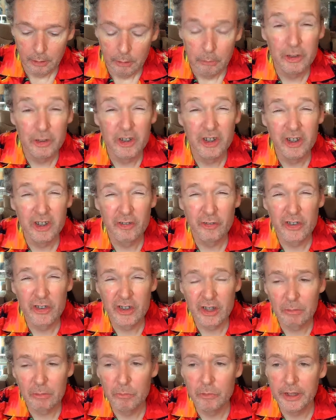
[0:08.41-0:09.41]
which is for
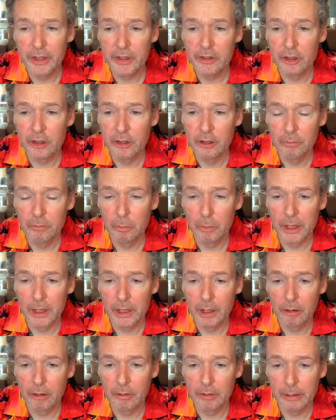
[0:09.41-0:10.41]
some reason my
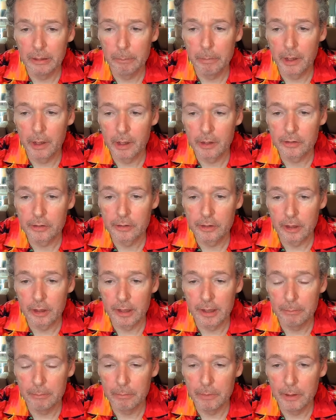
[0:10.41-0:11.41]
lonely
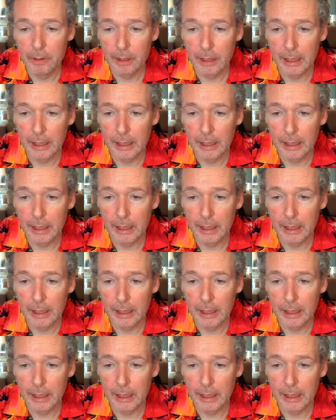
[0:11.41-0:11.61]
pastime.